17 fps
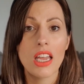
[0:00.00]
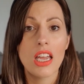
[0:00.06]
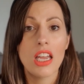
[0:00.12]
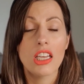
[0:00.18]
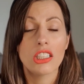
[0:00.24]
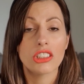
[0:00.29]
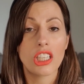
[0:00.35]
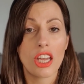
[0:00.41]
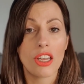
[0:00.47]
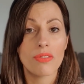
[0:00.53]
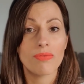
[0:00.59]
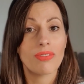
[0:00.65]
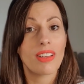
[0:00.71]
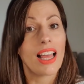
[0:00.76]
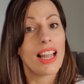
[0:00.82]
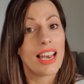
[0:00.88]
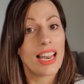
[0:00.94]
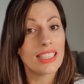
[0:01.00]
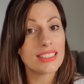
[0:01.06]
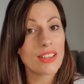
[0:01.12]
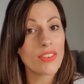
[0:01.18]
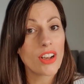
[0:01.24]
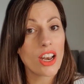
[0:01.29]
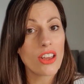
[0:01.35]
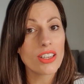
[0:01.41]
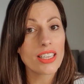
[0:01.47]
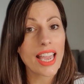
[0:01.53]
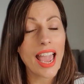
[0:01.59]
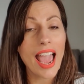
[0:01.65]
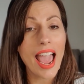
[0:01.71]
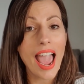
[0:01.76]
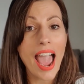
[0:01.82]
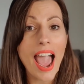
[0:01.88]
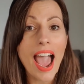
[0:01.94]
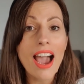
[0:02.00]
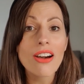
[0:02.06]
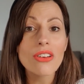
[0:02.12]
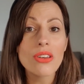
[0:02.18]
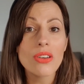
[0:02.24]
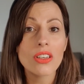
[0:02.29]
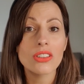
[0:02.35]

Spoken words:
So let's have a look at how you